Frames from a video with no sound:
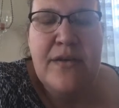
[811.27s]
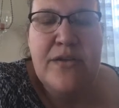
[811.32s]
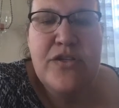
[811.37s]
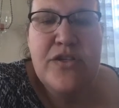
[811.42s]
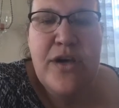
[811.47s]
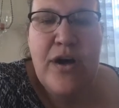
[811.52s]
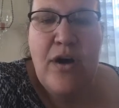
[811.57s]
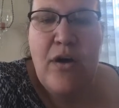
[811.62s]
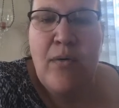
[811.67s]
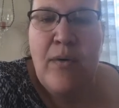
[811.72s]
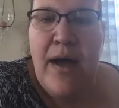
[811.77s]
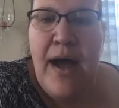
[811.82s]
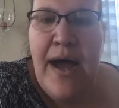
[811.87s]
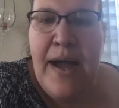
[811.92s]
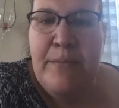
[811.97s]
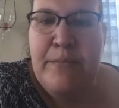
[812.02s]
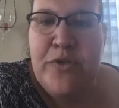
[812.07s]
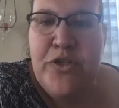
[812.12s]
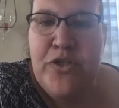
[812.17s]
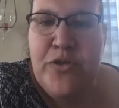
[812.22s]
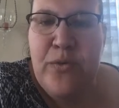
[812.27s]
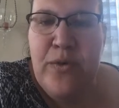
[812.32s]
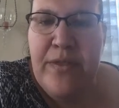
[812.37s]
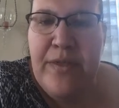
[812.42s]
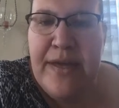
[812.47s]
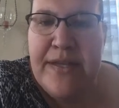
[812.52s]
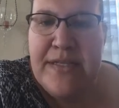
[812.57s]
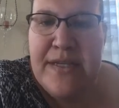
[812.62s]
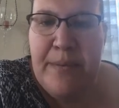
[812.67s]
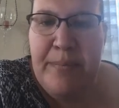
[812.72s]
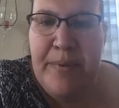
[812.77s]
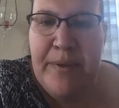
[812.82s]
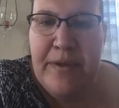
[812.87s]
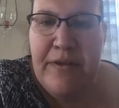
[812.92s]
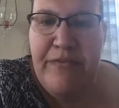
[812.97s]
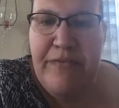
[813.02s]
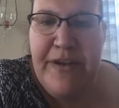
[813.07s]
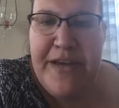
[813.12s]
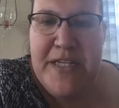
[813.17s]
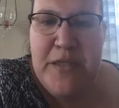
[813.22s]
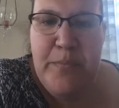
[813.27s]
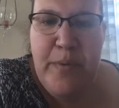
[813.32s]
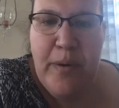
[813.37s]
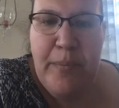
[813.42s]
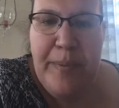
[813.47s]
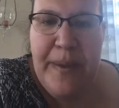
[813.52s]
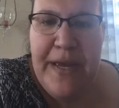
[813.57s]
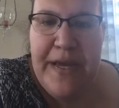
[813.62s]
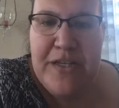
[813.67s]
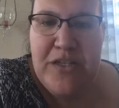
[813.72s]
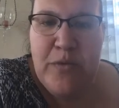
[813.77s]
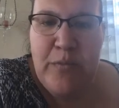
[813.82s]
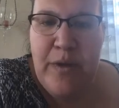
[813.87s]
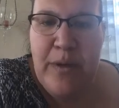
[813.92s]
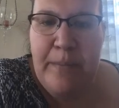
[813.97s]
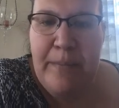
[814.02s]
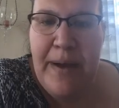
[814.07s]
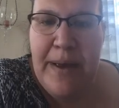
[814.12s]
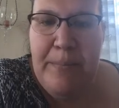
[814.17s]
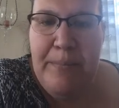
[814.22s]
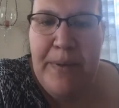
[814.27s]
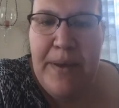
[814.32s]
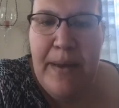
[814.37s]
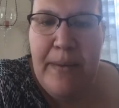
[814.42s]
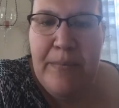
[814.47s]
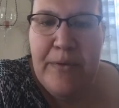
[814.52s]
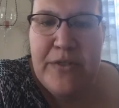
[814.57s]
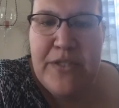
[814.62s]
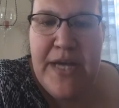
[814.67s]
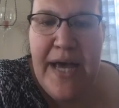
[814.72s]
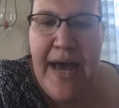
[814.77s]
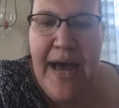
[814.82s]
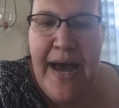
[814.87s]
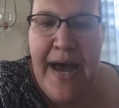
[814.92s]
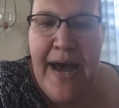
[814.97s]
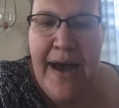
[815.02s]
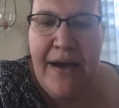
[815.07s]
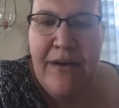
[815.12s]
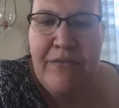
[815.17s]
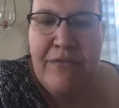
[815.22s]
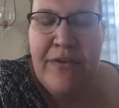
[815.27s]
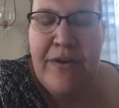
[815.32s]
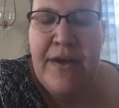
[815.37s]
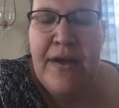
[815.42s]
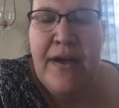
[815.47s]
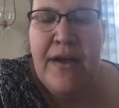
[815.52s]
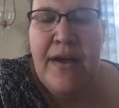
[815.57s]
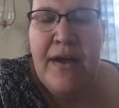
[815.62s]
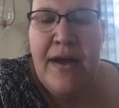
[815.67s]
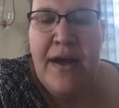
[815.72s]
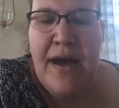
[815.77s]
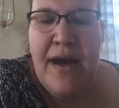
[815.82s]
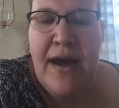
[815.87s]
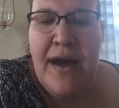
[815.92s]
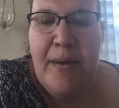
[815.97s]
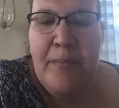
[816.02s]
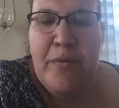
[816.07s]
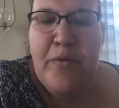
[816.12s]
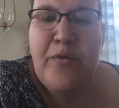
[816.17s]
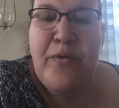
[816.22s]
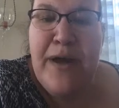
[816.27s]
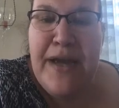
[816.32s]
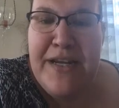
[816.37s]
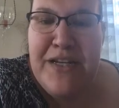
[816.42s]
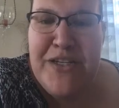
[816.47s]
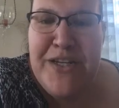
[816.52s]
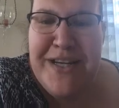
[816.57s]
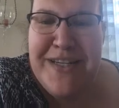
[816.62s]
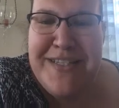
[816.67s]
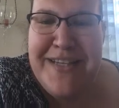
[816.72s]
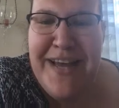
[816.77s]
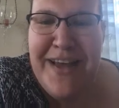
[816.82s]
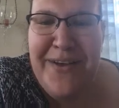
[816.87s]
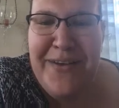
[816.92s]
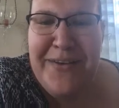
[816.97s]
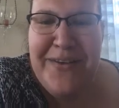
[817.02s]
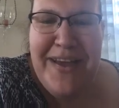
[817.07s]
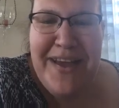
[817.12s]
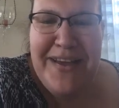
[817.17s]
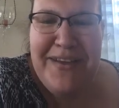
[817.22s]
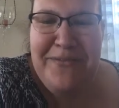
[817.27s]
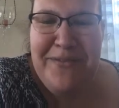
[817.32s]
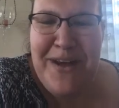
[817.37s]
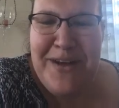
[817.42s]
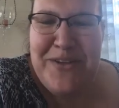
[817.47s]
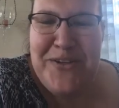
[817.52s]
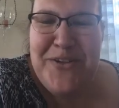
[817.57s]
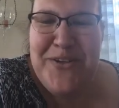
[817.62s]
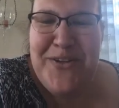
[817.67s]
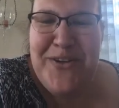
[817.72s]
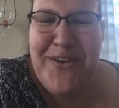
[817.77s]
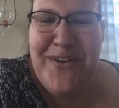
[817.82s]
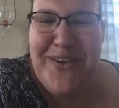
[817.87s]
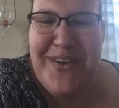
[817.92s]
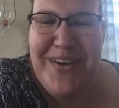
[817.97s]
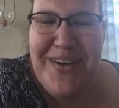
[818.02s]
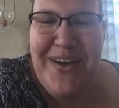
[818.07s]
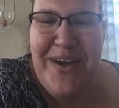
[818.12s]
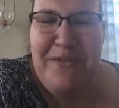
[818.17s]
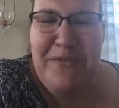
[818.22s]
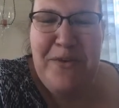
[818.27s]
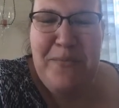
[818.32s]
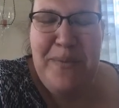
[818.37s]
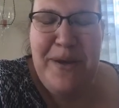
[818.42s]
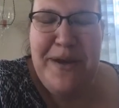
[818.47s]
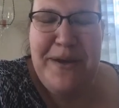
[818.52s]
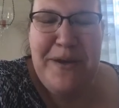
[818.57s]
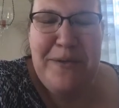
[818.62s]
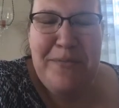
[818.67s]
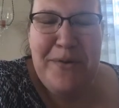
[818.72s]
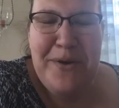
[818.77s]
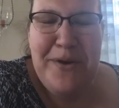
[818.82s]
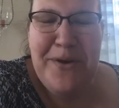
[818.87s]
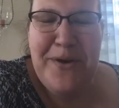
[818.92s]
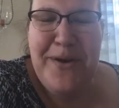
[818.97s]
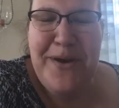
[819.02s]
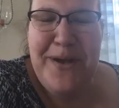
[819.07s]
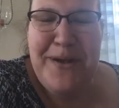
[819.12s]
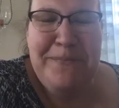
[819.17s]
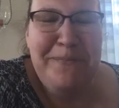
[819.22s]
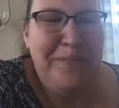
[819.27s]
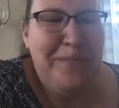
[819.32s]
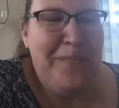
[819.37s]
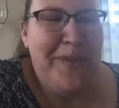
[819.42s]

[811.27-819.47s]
So I'm sure that's up in the Facebook page, and we might be able to have, great, Chantel, get registered. You have your PIN number, you're good.